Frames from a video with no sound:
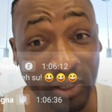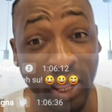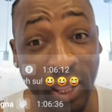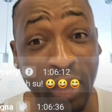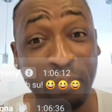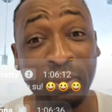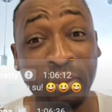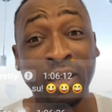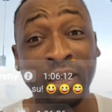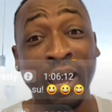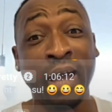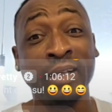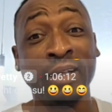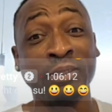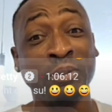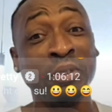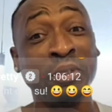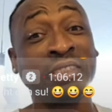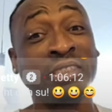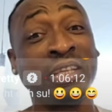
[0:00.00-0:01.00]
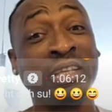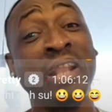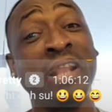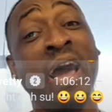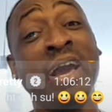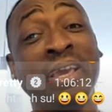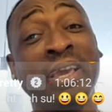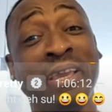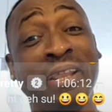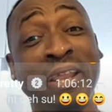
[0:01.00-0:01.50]
Not because when you say
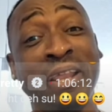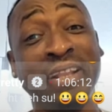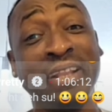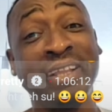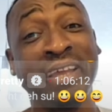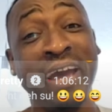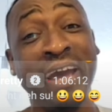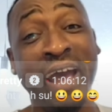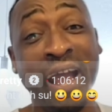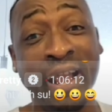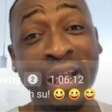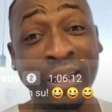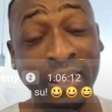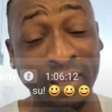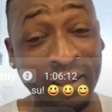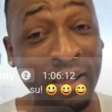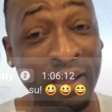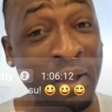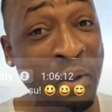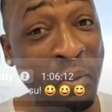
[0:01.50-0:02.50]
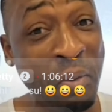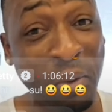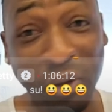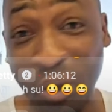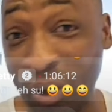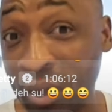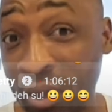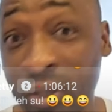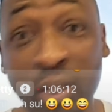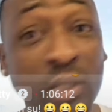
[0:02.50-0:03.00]
not get calling.
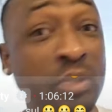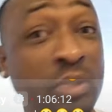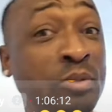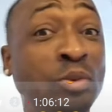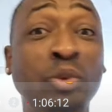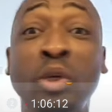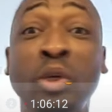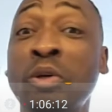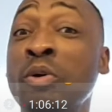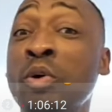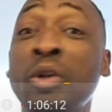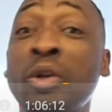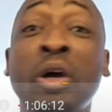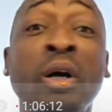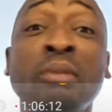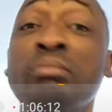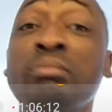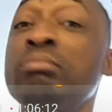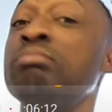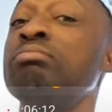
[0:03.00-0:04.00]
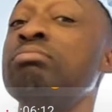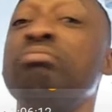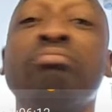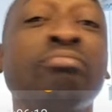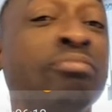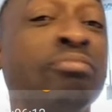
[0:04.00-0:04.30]
But Uno,